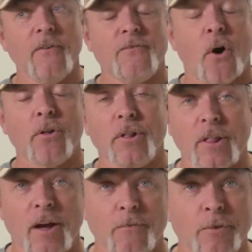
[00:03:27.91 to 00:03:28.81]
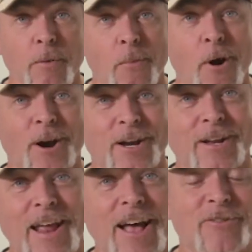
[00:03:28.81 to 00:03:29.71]
fall in love with the
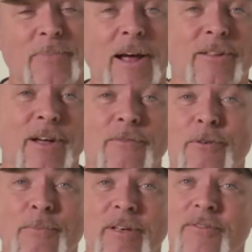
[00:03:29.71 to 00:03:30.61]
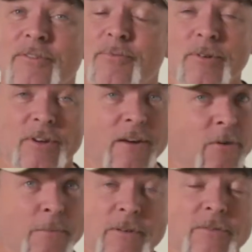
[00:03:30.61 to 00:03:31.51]
marketing aspect of your business, which
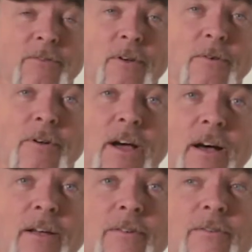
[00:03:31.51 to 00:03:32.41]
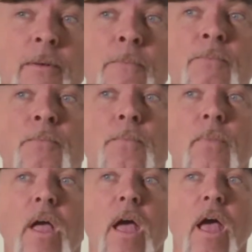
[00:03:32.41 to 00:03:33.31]
every business owner does.
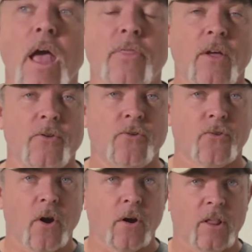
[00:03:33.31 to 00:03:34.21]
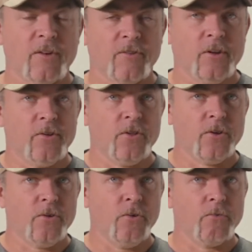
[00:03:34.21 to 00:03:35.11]
And then you start listening to
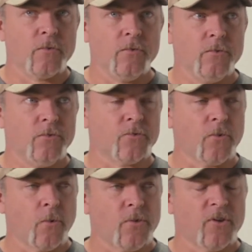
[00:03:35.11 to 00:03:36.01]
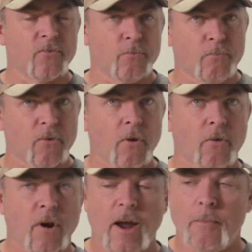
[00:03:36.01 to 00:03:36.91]
the gurus or this
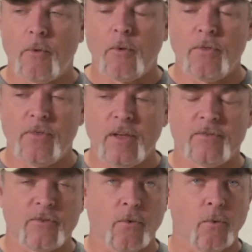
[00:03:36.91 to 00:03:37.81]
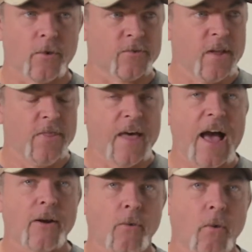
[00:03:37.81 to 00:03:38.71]
program or this course and
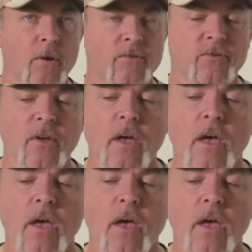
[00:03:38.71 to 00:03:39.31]
that course.